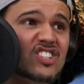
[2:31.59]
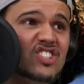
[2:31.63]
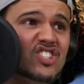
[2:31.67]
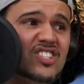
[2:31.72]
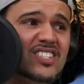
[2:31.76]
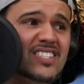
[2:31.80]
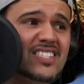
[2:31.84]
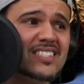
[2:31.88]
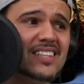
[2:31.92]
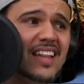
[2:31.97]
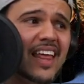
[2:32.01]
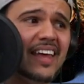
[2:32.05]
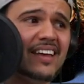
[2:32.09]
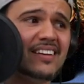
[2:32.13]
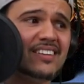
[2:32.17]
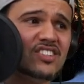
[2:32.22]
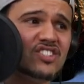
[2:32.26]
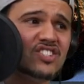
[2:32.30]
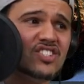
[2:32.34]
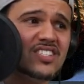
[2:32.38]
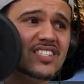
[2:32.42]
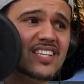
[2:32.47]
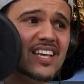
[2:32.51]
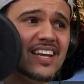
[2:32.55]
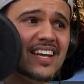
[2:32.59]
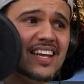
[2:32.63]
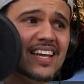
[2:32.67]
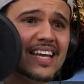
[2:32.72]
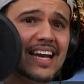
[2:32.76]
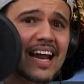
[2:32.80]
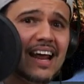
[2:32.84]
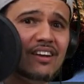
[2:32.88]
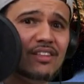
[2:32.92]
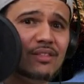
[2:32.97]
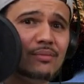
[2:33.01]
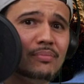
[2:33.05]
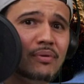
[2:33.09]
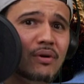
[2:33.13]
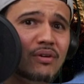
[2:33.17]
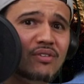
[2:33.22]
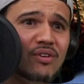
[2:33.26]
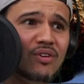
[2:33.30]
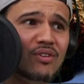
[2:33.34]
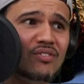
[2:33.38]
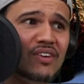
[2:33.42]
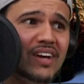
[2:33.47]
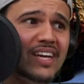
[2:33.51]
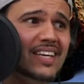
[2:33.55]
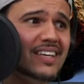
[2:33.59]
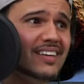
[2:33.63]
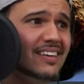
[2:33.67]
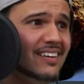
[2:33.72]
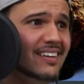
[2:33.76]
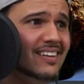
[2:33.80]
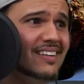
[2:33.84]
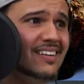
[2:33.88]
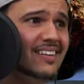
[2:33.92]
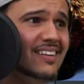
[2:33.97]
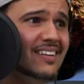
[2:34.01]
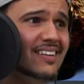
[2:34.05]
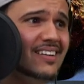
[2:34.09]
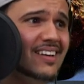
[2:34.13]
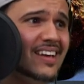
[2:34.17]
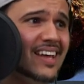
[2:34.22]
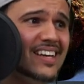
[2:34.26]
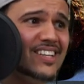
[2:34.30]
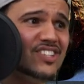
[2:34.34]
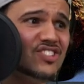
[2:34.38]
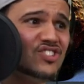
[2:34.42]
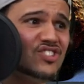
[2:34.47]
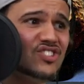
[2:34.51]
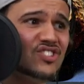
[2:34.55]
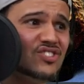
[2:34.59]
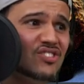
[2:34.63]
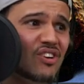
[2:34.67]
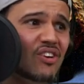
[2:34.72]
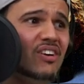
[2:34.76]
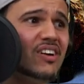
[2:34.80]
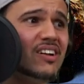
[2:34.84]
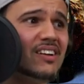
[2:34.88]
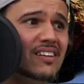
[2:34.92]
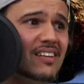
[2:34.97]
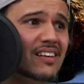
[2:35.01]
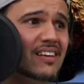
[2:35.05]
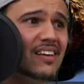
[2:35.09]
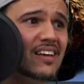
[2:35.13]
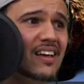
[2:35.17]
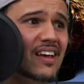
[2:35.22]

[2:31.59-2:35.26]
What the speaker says: She's slain. She's hitting it out of the park already. And it's just started.